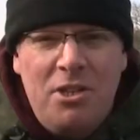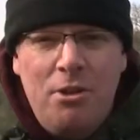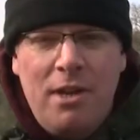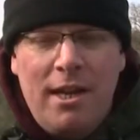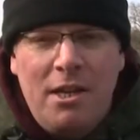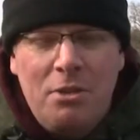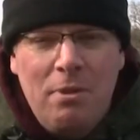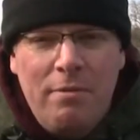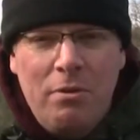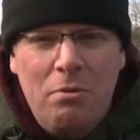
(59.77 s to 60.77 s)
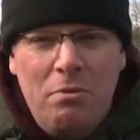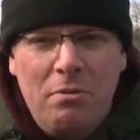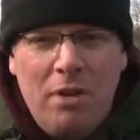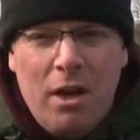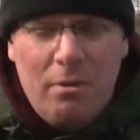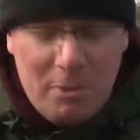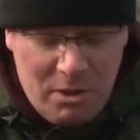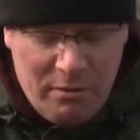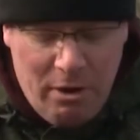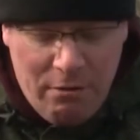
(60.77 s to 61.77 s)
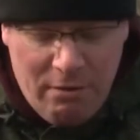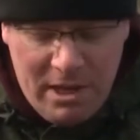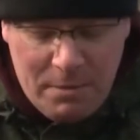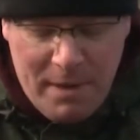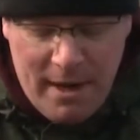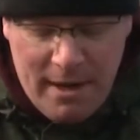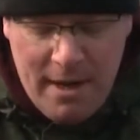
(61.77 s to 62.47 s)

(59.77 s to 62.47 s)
Unilink swivel, which is very free spinning.